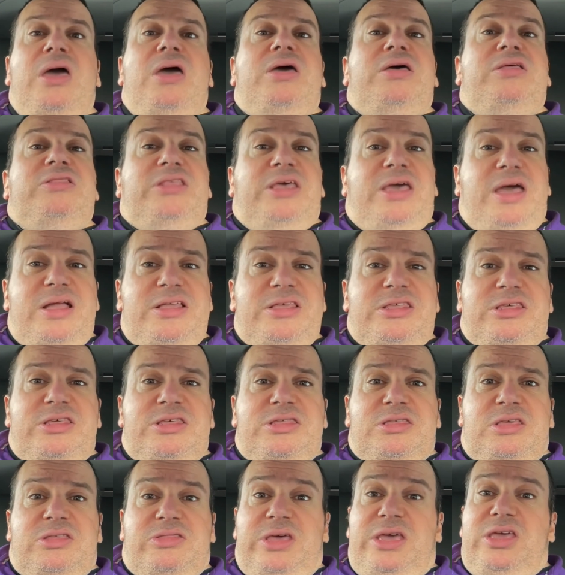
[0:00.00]
The answers
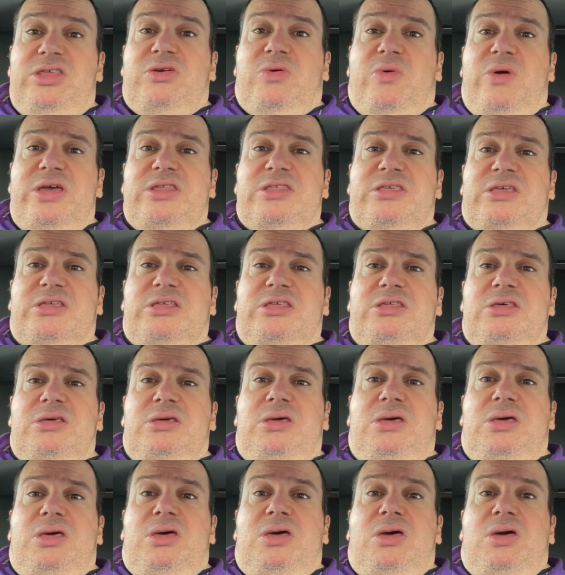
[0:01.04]
to these questions
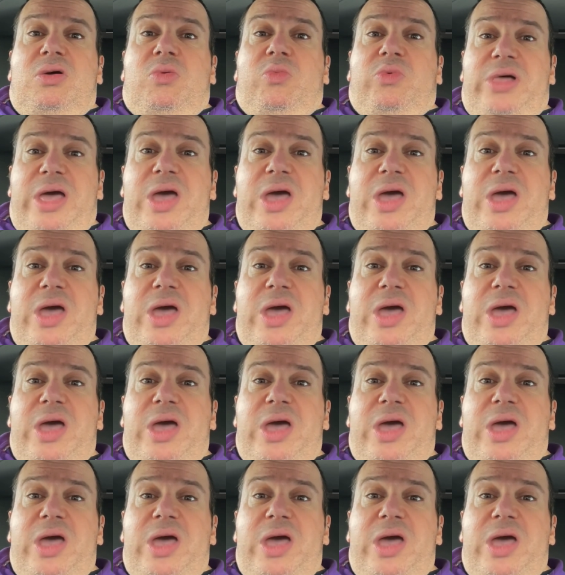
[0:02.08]
will